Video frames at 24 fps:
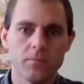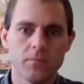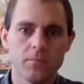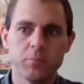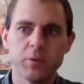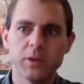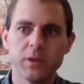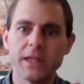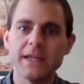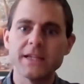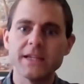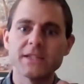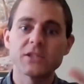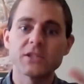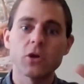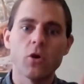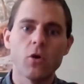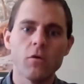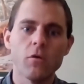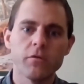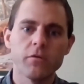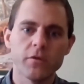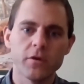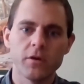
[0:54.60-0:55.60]
place
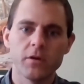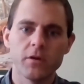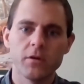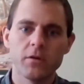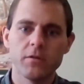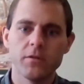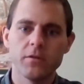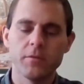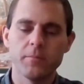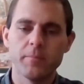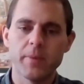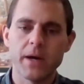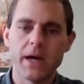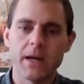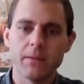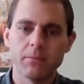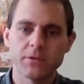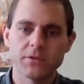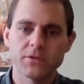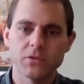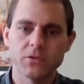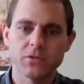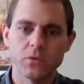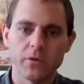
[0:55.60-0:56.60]
over the Bible
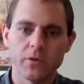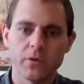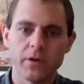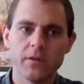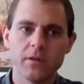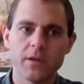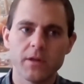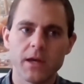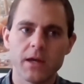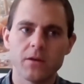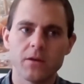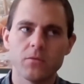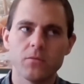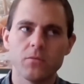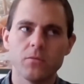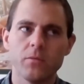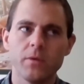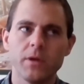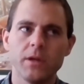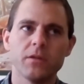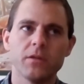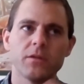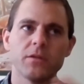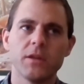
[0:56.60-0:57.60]
story, that
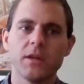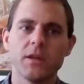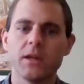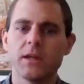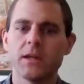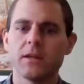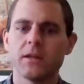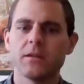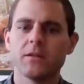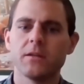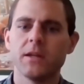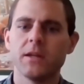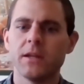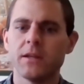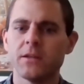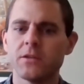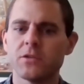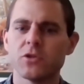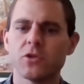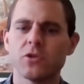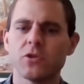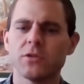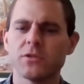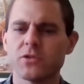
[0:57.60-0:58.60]
we think it in
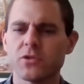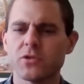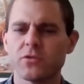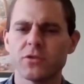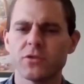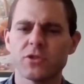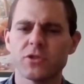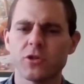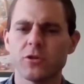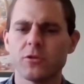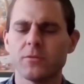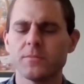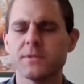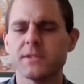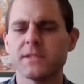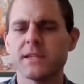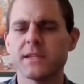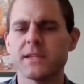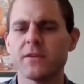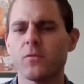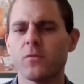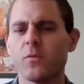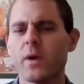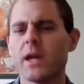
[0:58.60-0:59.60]
certain terms
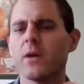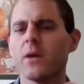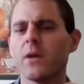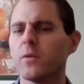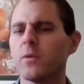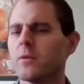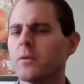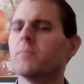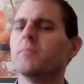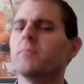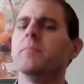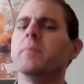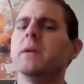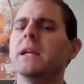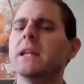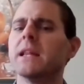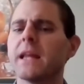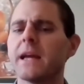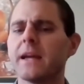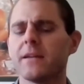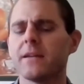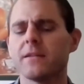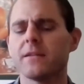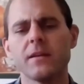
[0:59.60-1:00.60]
the way it would be
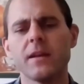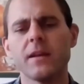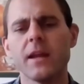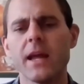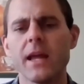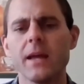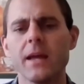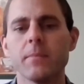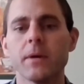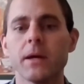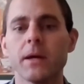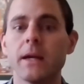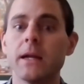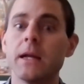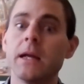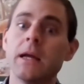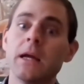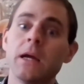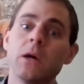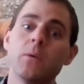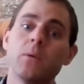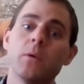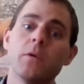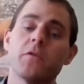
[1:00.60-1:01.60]
like today, but
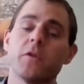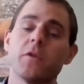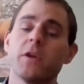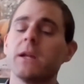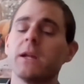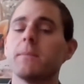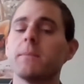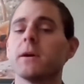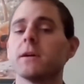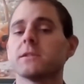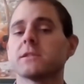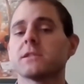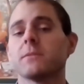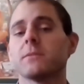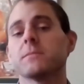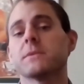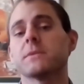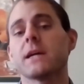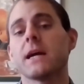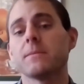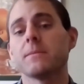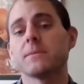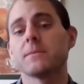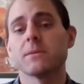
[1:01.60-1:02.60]
we forget about
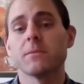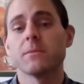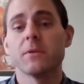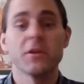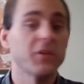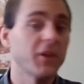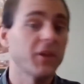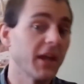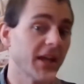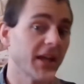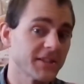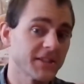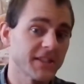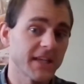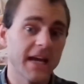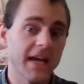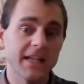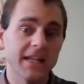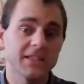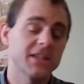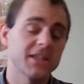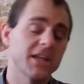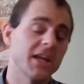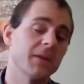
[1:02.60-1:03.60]
sometimes some of the things
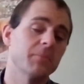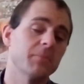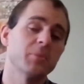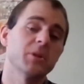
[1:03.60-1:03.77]
that take